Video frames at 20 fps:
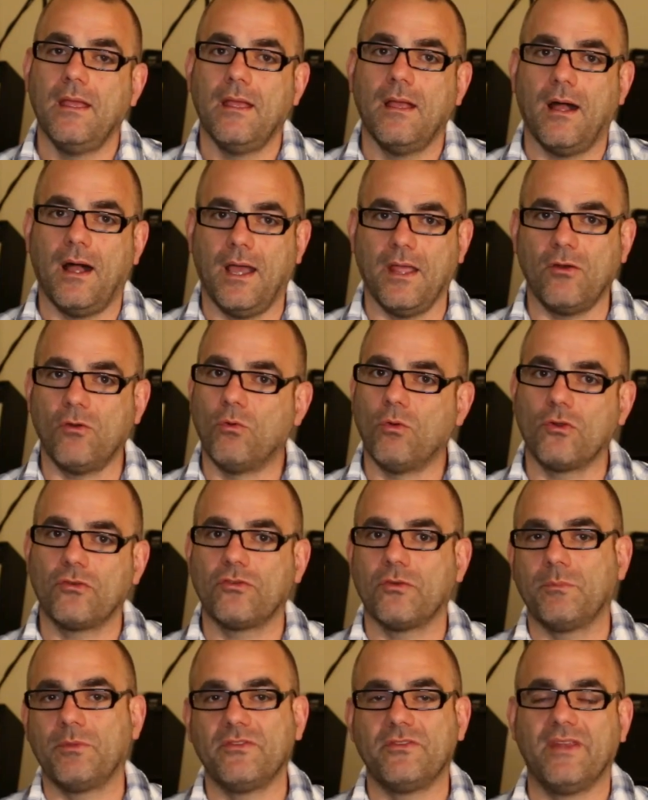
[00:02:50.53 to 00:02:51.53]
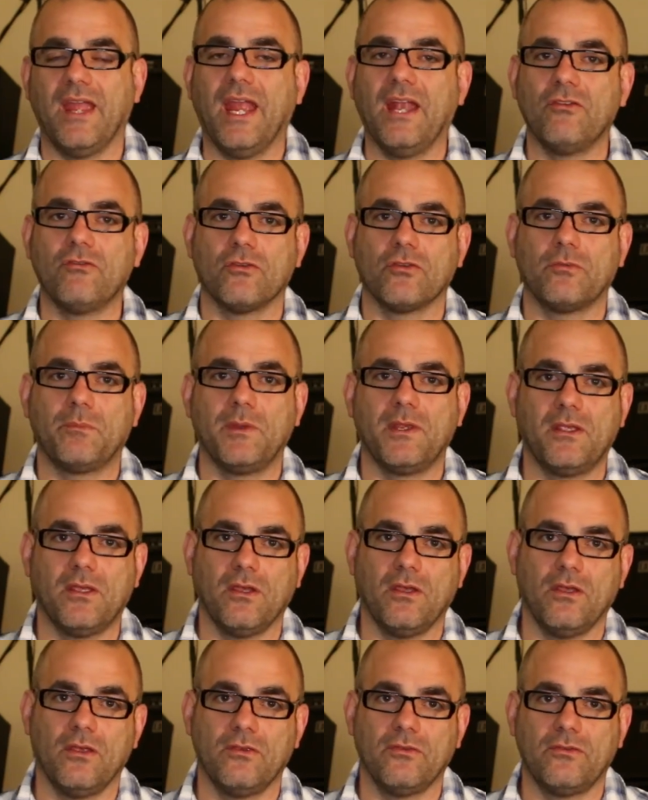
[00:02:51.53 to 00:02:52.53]
Idol worship is dangerous
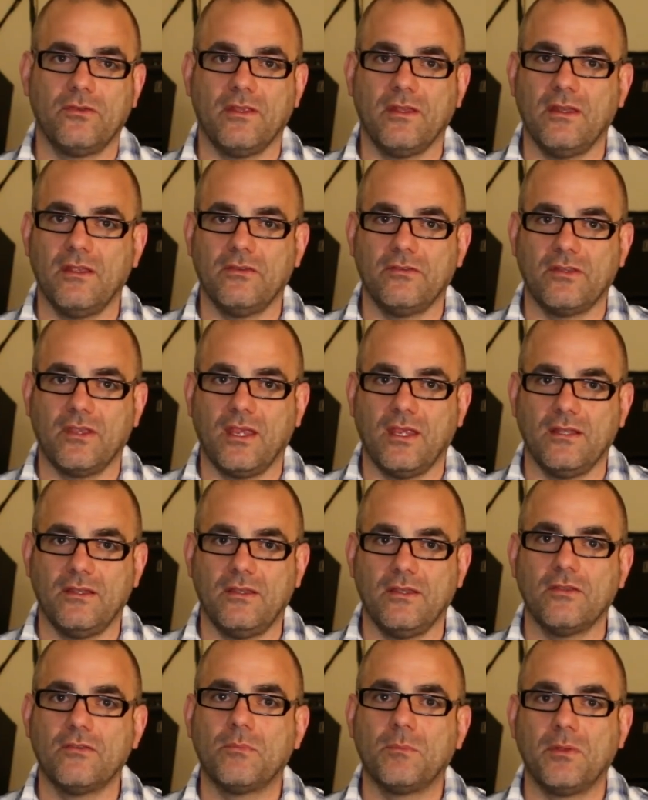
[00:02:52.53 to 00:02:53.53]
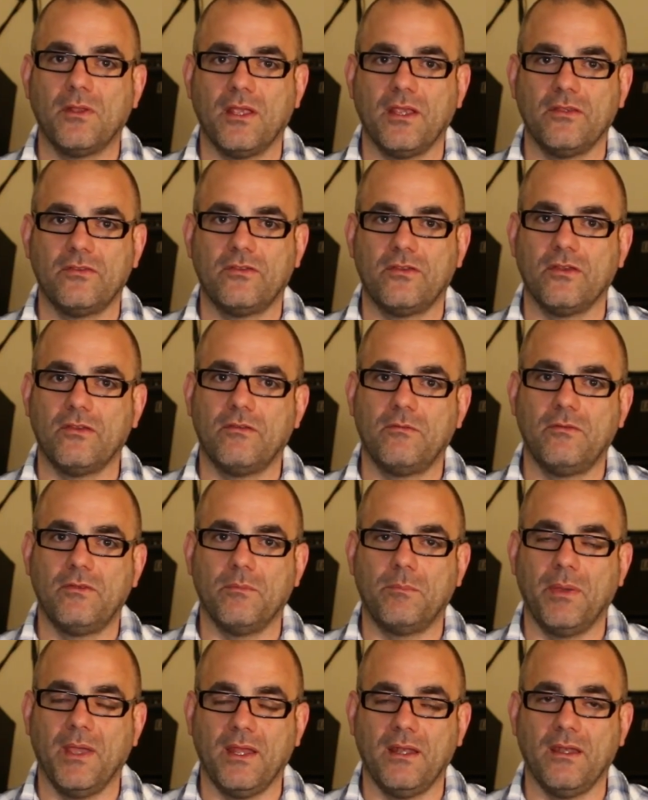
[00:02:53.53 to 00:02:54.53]
because it is a displaced
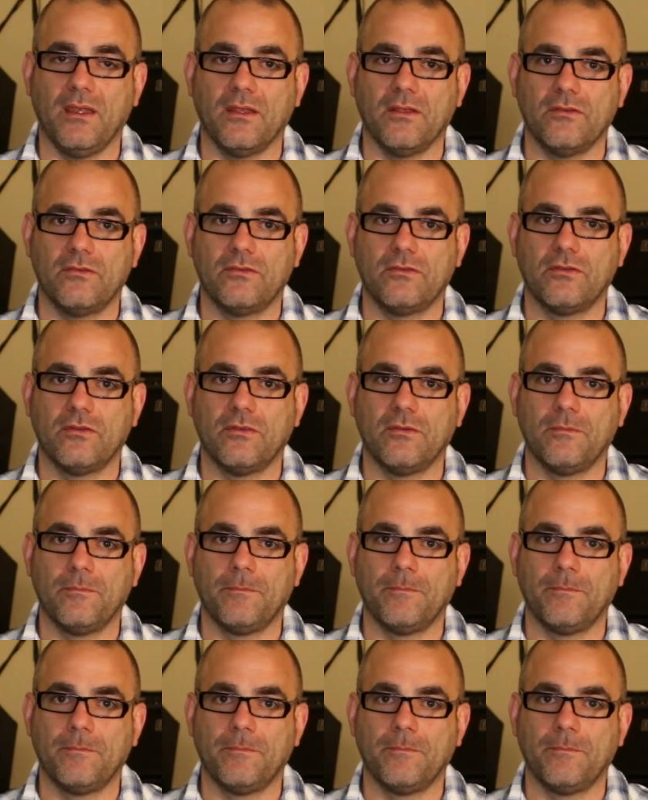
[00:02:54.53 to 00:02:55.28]
dependence,